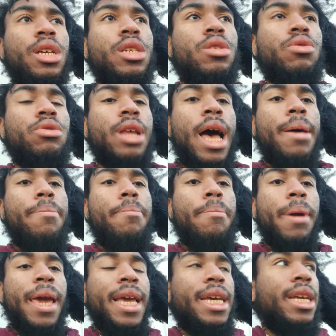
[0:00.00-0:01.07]
you're not
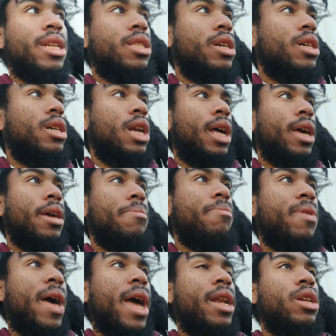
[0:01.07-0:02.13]
making the claim
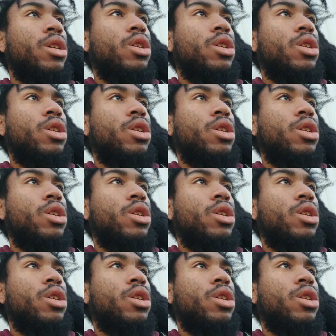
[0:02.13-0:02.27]
that